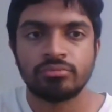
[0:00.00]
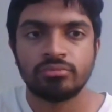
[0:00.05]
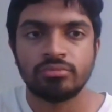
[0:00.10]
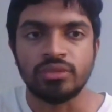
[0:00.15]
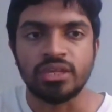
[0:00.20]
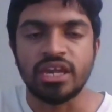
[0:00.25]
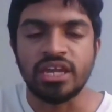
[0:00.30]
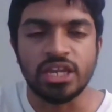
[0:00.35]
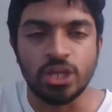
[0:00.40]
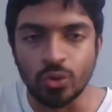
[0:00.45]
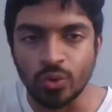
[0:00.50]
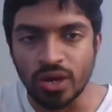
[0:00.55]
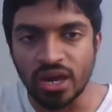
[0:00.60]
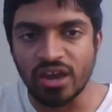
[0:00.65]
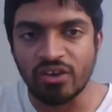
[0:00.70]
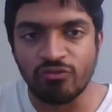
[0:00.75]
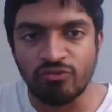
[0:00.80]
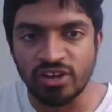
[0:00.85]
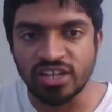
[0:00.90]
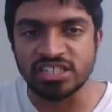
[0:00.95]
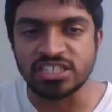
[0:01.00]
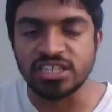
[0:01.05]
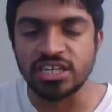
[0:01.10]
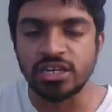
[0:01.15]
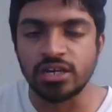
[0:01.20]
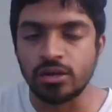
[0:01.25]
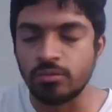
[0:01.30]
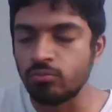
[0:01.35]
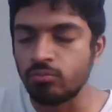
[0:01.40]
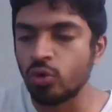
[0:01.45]
He knew every
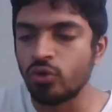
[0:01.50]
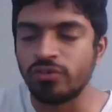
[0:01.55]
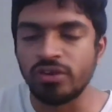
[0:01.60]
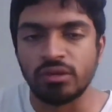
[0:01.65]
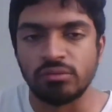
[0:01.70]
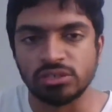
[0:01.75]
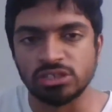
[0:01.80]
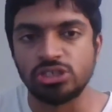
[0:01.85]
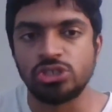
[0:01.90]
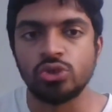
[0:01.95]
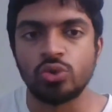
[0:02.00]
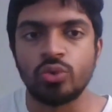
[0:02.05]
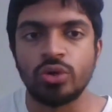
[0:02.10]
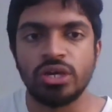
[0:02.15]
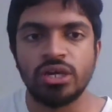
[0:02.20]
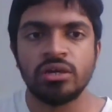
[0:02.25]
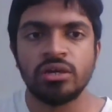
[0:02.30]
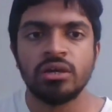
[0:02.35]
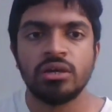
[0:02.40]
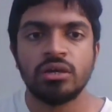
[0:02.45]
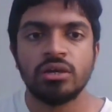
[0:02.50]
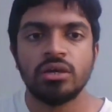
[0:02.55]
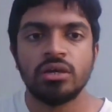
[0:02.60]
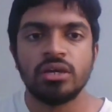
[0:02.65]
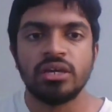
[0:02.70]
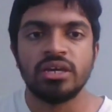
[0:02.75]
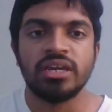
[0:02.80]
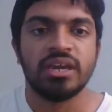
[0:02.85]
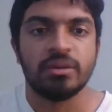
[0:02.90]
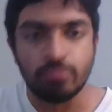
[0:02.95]
single move he was doing.
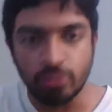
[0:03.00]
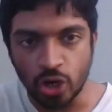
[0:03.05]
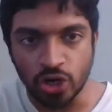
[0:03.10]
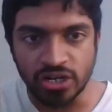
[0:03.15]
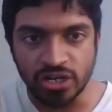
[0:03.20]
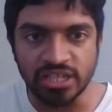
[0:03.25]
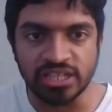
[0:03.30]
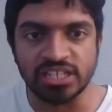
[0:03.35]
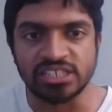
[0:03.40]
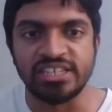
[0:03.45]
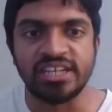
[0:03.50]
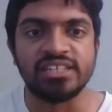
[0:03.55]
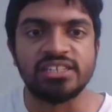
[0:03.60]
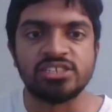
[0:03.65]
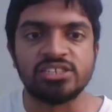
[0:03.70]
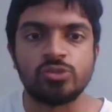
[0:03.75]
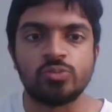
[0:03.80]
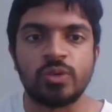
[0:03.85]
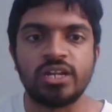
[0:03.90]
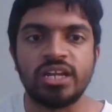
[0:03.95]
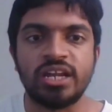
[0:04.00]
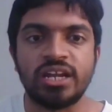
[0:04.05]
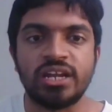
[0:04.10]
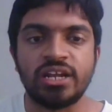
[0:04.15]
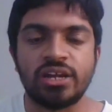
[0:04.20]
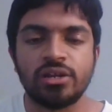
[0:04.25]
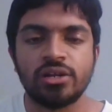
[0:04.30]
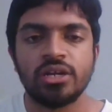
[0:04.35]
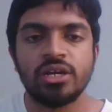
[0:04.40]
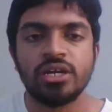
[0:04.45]
He brought in the changes when
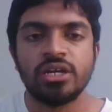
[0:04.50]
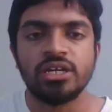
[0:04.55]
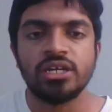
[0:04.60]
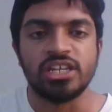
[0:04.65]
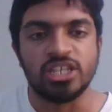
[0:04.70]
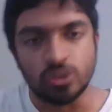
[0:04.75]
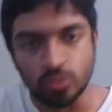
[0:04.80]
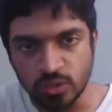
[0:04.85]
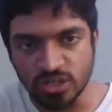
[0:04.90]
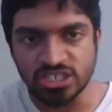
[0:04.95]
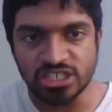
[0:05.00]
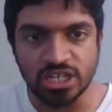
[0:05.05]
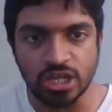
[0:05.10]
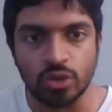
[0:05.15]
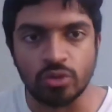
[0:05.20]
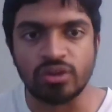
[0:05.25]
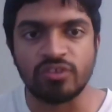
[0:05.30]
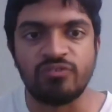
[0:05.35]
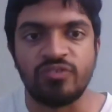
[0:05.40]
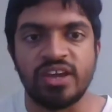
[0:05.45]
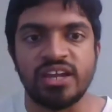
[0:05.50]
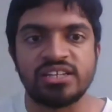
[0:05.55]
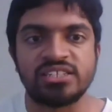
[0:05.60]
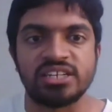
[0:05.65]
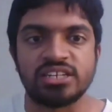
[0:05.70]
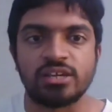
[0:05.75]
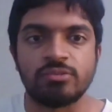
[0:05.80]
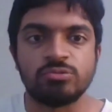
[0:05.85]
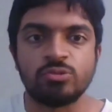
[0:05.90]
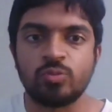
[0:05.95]
needed. He switched on the field
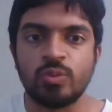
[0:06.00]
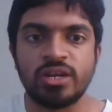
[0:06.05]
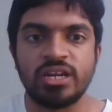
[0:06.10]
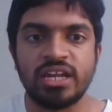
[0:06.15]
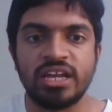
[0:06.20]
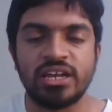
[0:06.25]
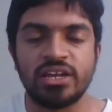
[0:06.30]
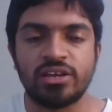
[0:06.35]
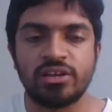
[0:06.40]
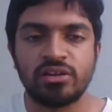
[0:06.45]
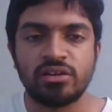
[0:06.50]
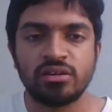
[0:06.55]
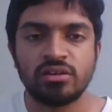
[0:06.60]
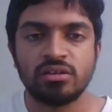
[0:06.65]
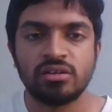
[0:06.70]
setups when needed.